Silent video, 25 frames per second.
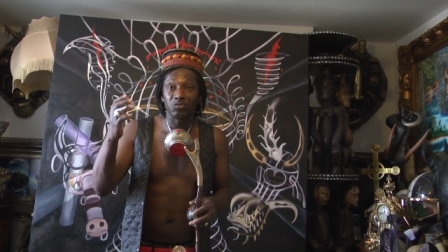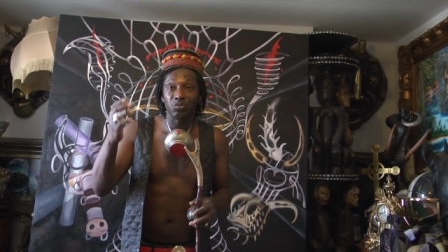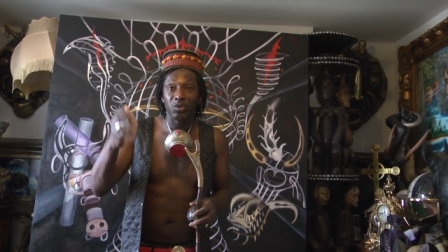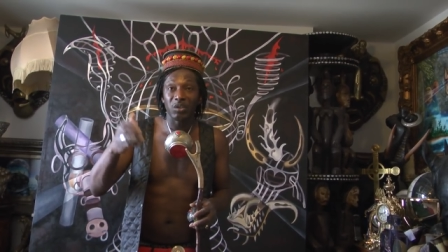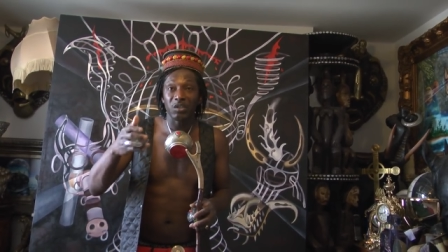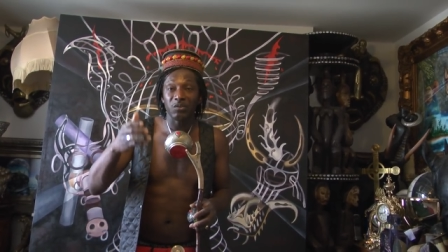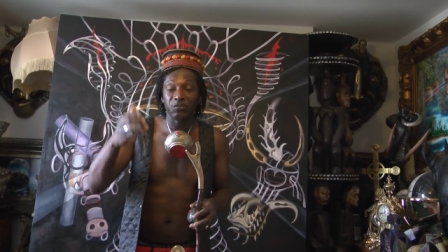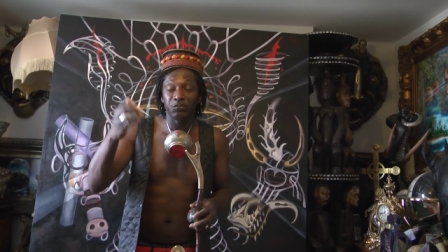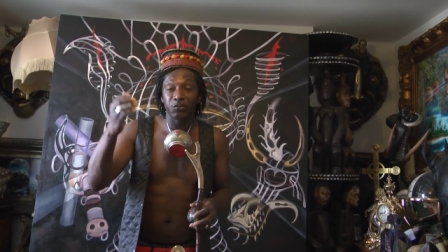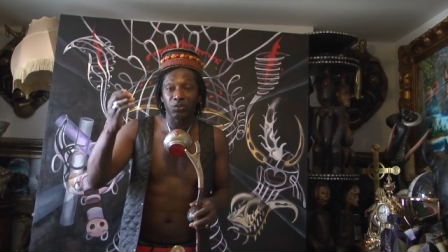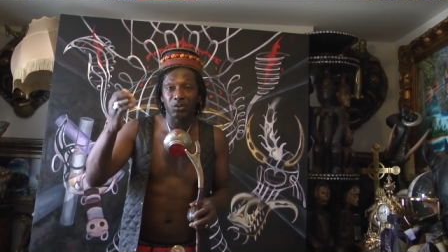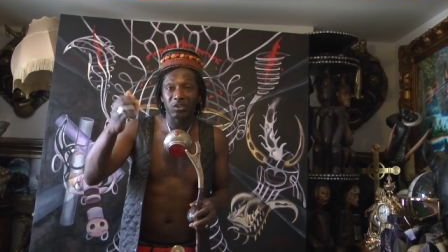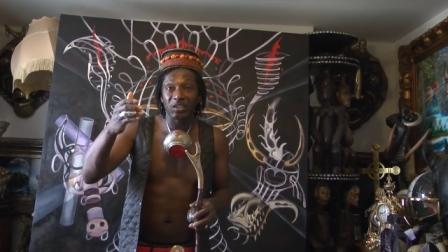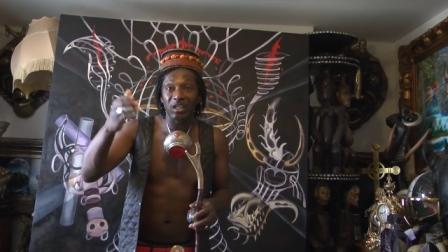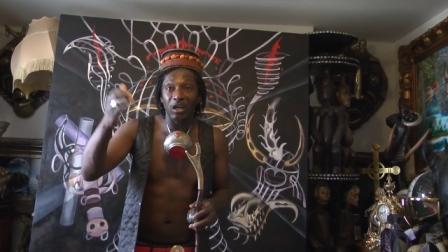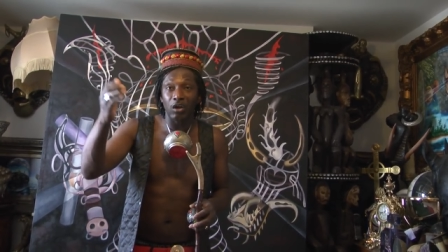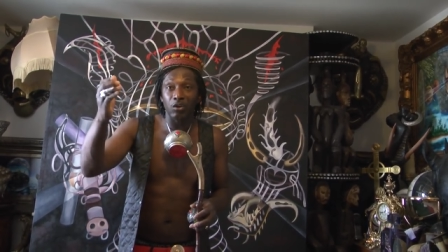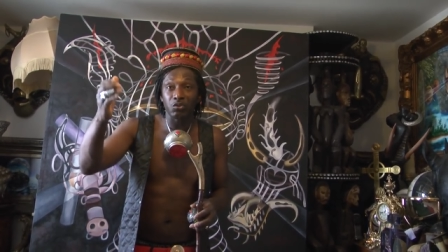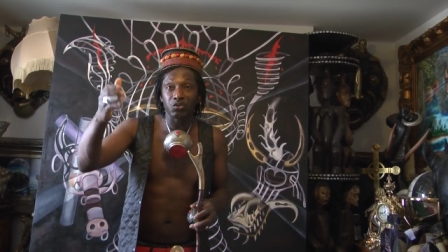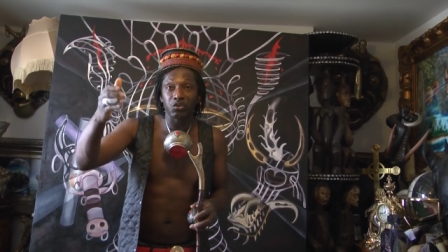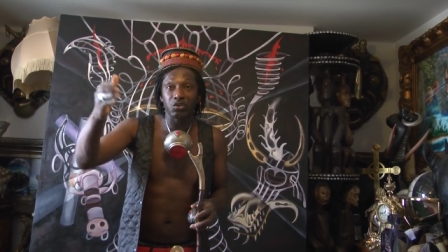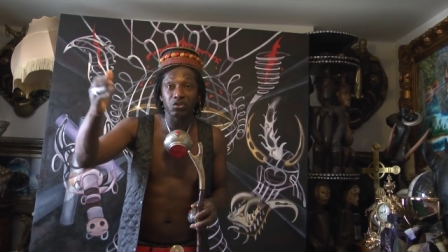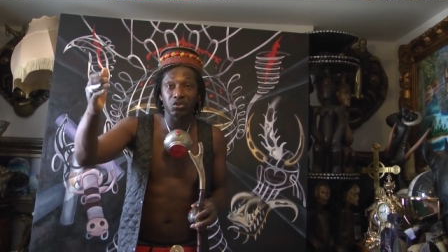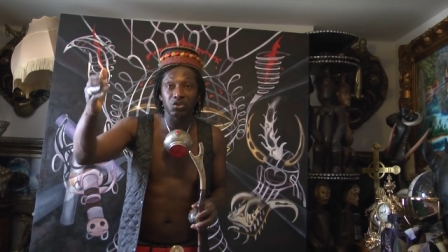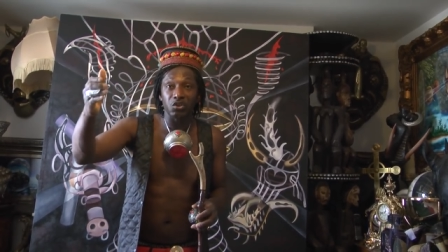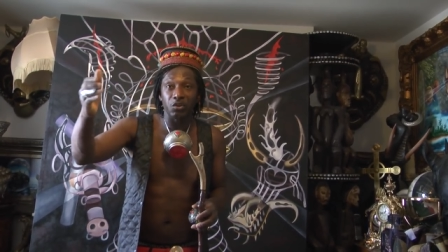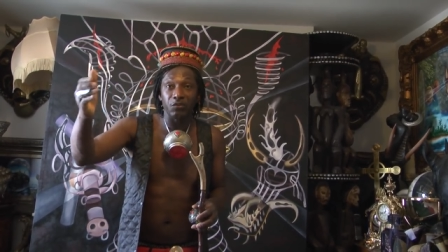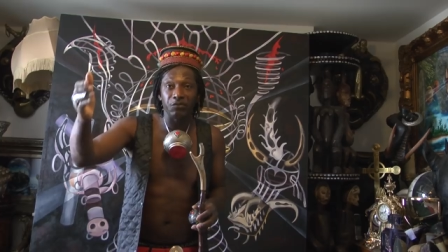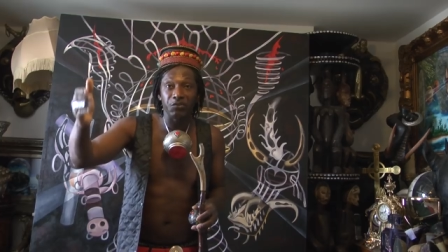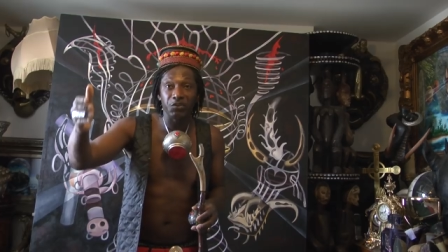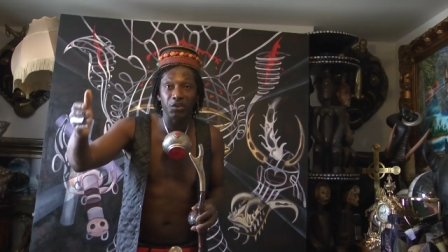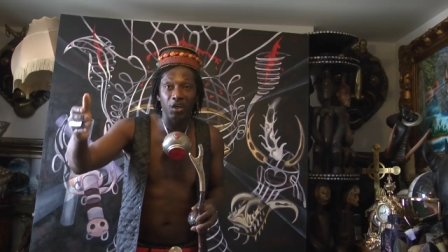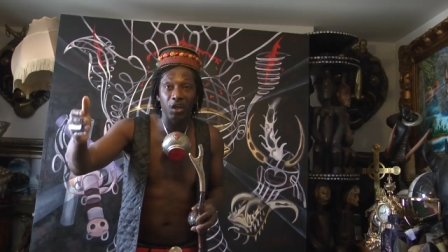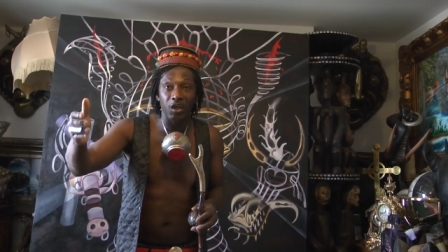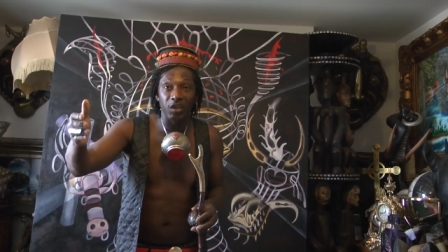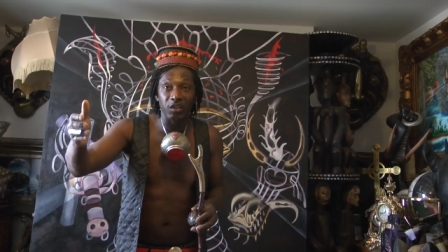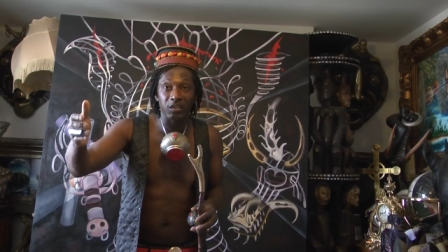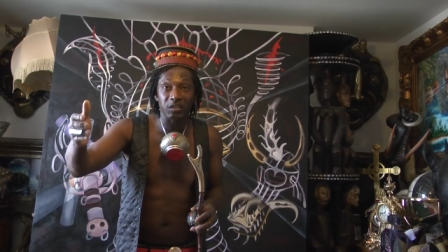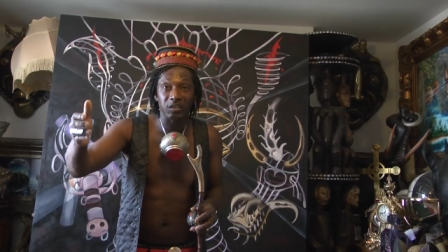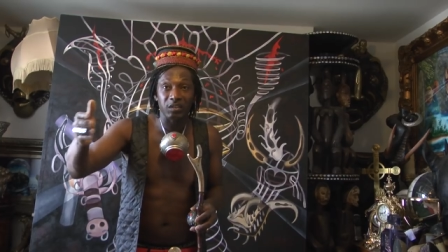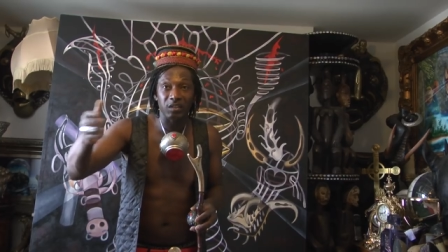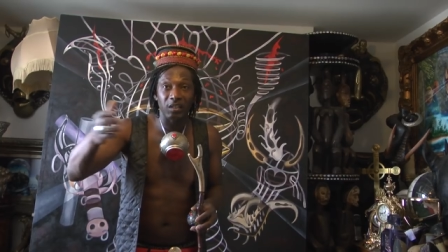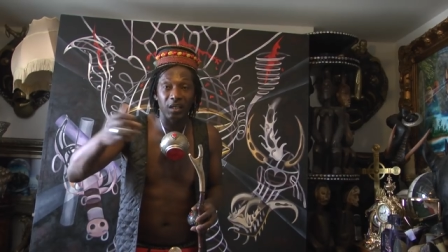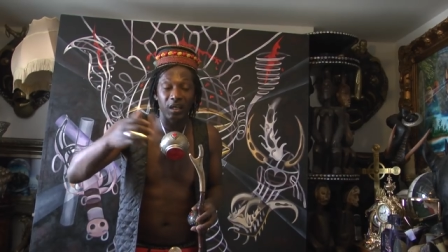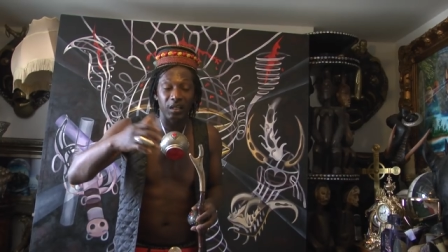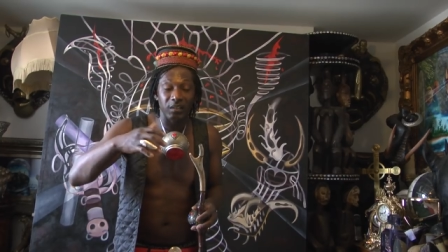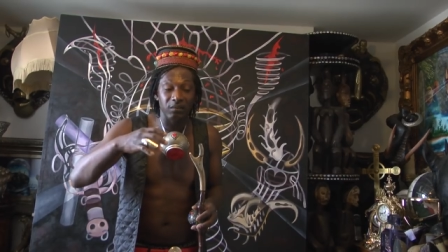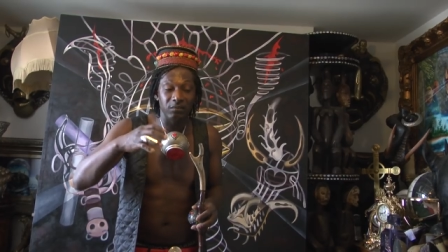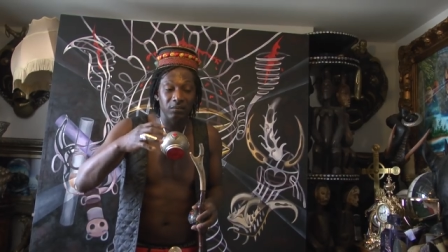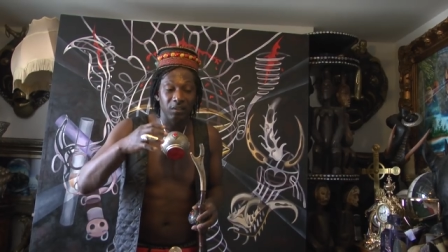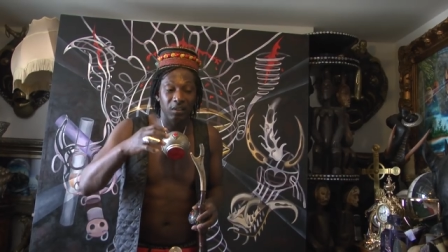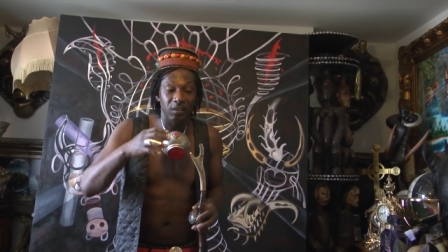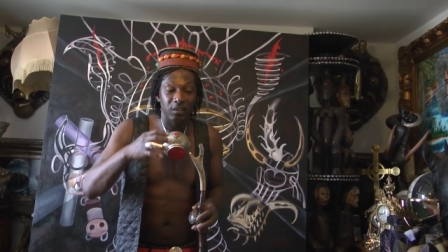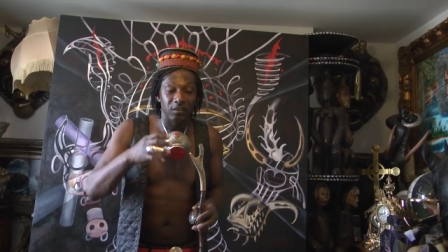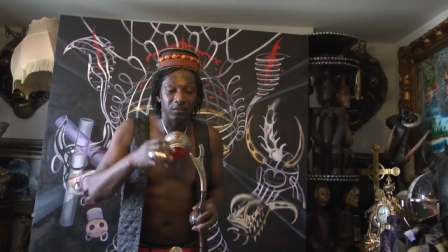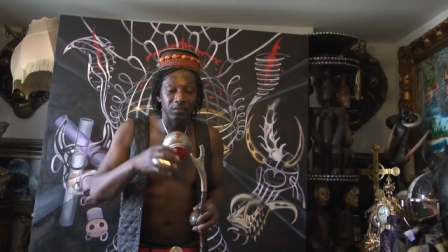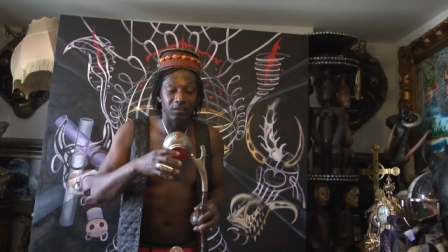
dwelling for thousands of years and